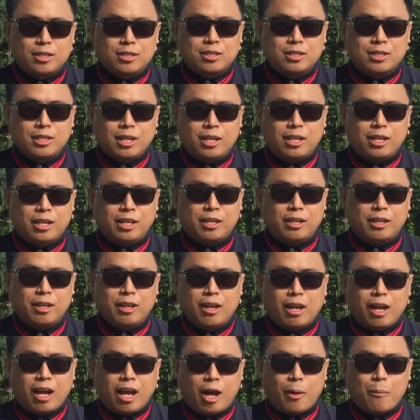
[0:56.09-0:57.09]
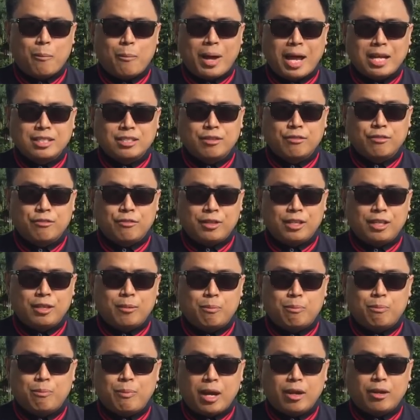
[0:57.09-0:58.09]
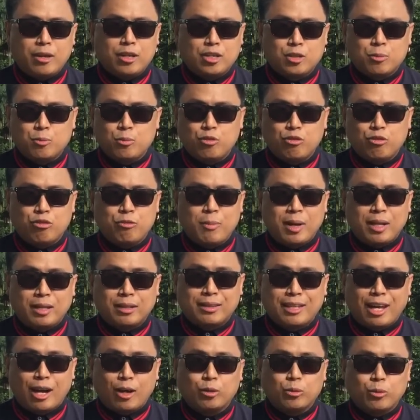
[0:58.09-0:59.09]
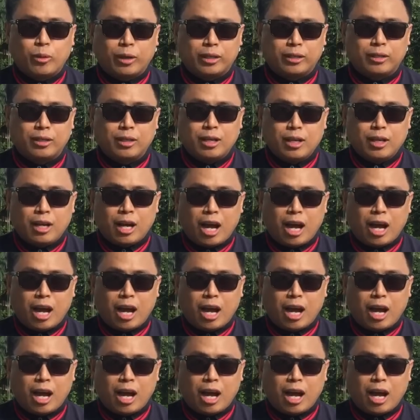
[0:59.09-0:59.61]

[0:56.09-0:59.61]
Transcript: It's still in a massively bearish movement downward.